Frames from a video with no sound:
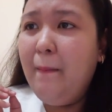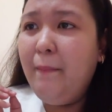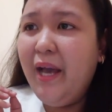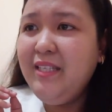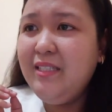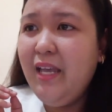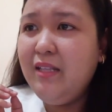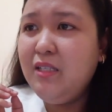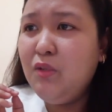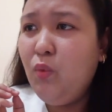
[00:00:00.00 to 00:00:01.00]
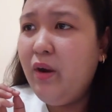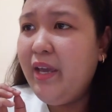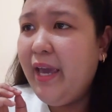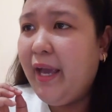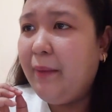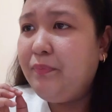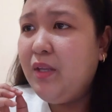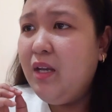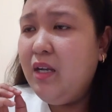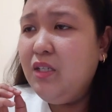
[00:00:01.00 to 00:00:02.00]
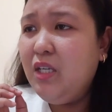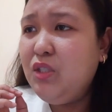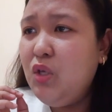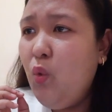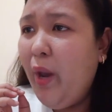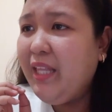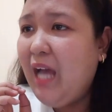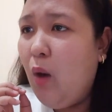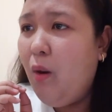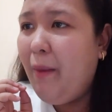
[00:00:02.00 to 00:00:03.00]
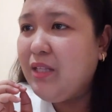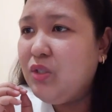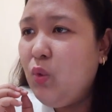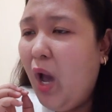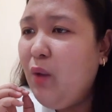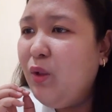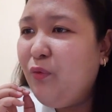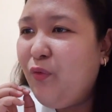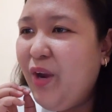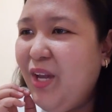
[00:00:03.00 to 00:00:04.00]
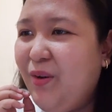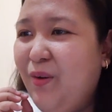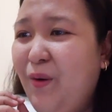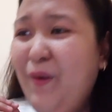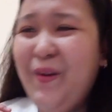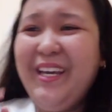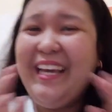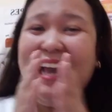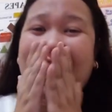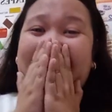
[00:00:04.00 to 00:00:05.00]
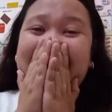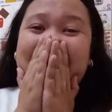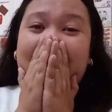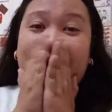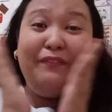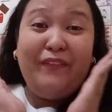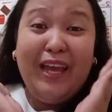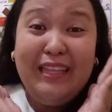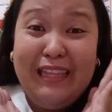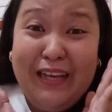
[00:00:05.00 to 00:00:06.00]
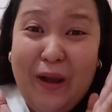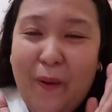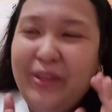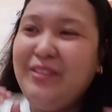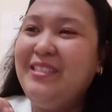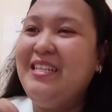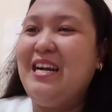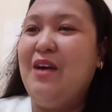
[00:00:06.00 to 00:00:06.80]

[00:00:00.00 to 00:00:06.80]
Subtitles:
My snail's in working. Just you wait, Kawamatsu. I will free you. Okay, so we're finally going to see